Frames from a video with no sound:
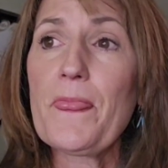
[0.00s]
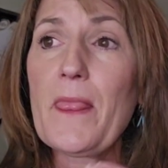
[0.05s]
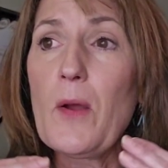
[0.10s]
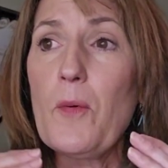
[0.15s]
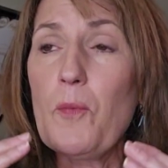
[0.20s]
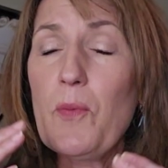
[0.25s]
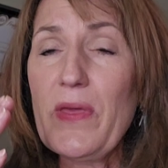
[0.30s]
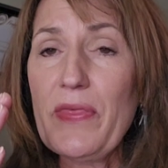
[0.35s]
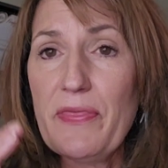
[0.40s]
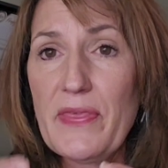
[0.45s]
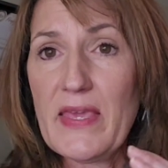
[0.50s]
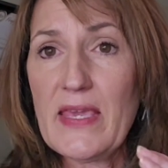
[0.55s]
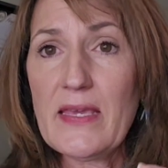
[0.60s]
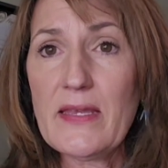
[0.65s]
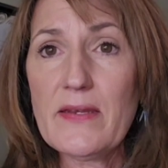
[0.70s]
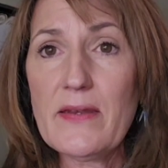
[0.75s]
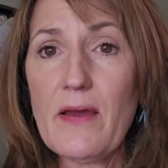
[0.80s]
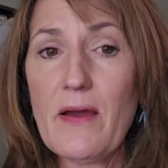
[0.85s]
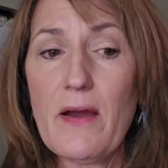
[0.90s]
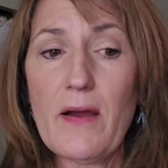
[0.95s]

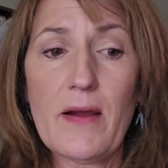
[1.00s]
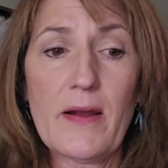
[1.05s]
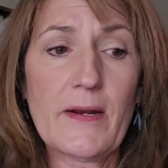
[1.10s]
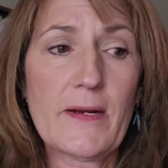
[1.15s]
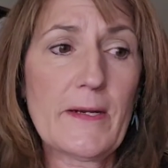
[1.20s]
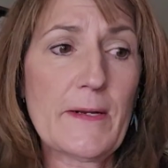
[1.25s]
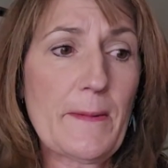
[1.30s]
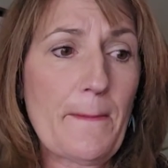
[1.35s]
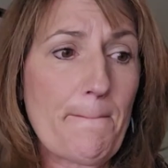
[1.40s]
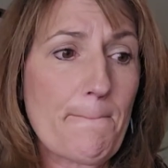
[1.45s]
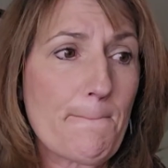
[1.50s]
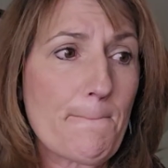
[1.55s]
within our